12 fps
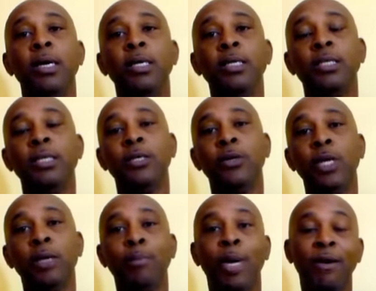
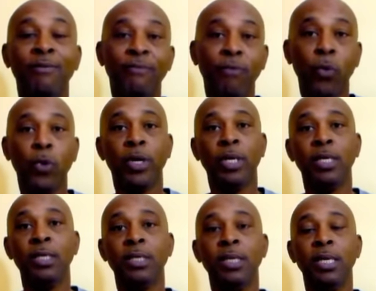until in my
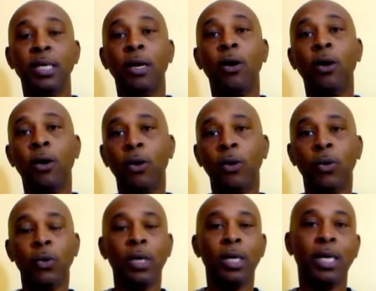40s, it
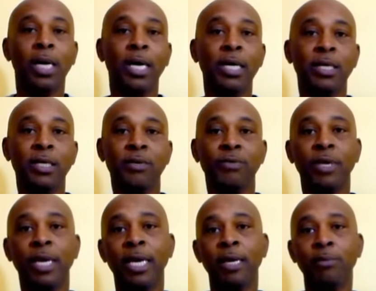all kind of
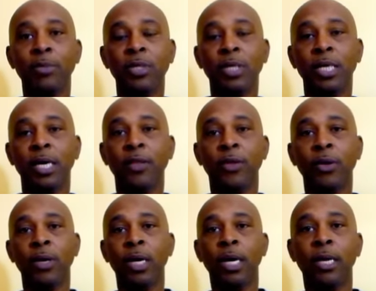came
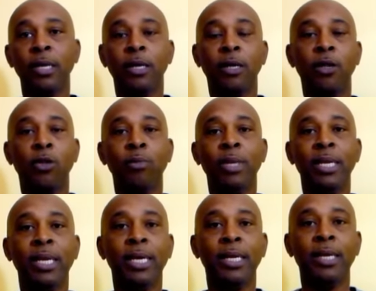together and
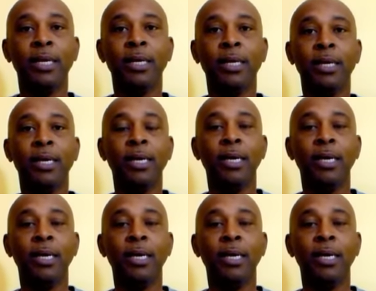culminated